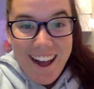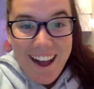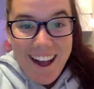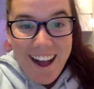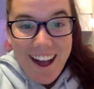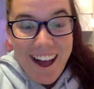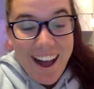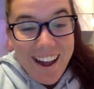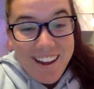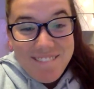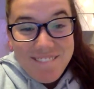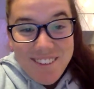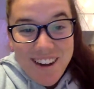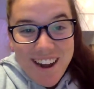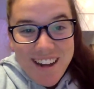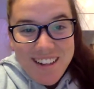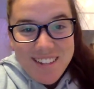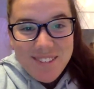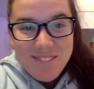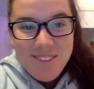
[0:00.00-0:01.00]
Hi,
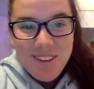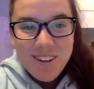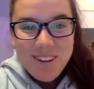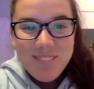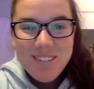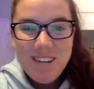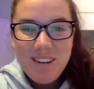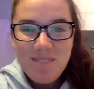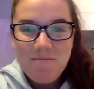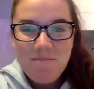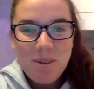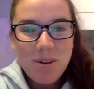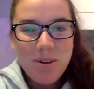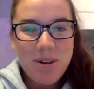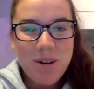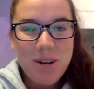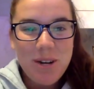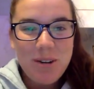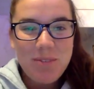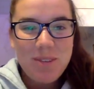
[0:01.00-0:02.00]
friends. Welcome to Number
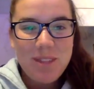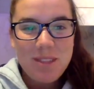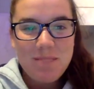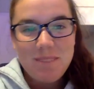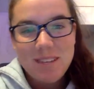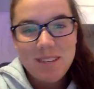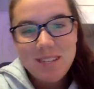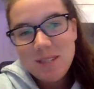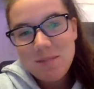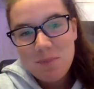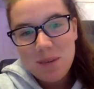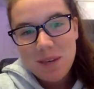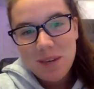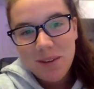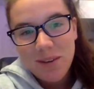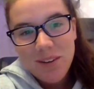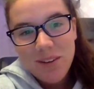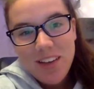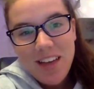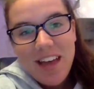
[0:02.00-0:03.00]
Corner with Miss
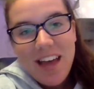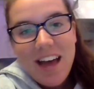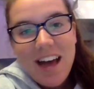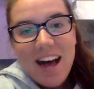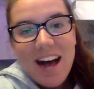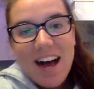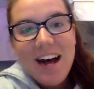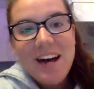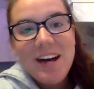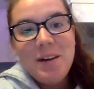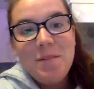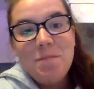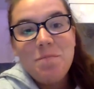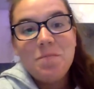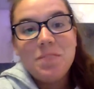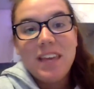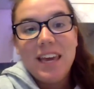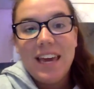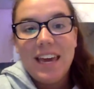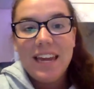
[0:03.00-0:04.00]
Beal.
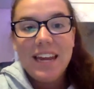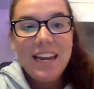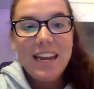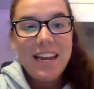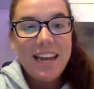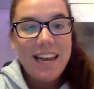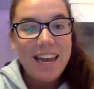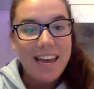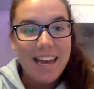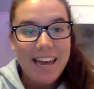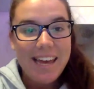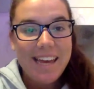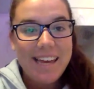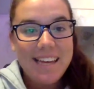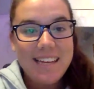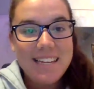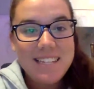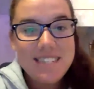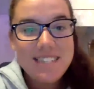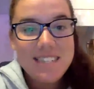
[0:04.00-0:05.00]
It
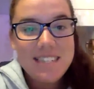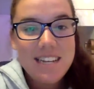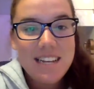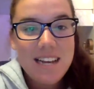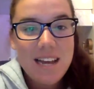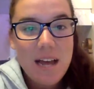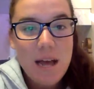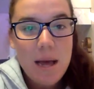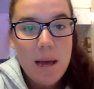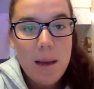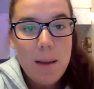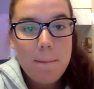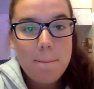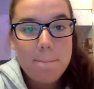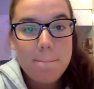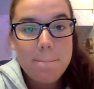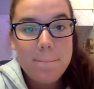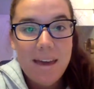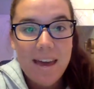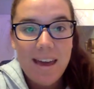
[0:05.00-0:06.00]
is
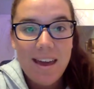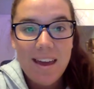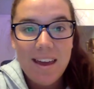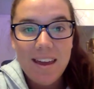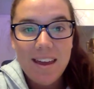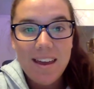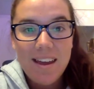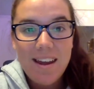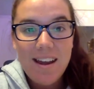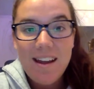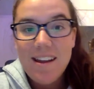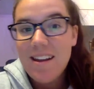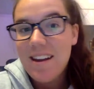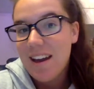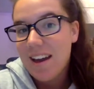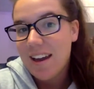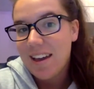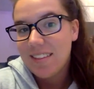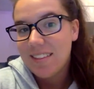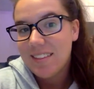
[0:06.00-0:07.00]
May
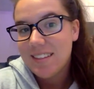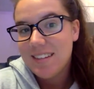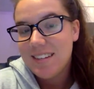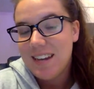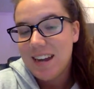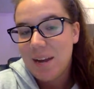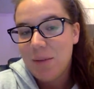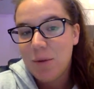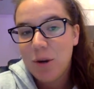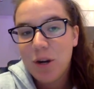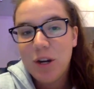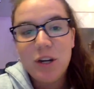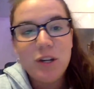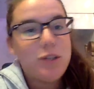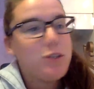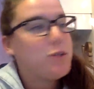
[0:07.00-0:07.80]
9th today. We're going to do